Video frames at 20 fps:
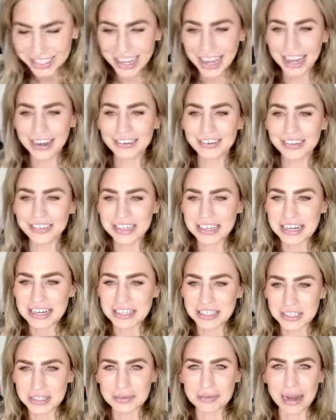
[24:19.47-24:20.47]
I really need
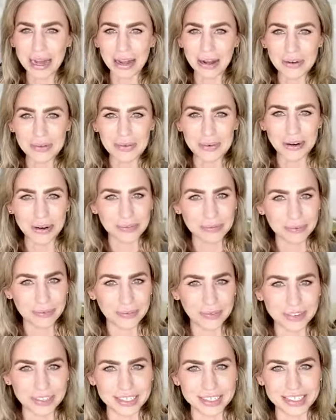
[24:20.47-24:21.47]
to do my homework
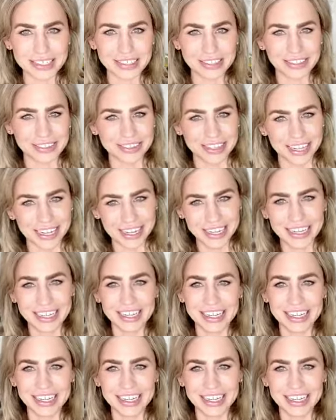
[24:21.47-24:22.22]
before these, don't I?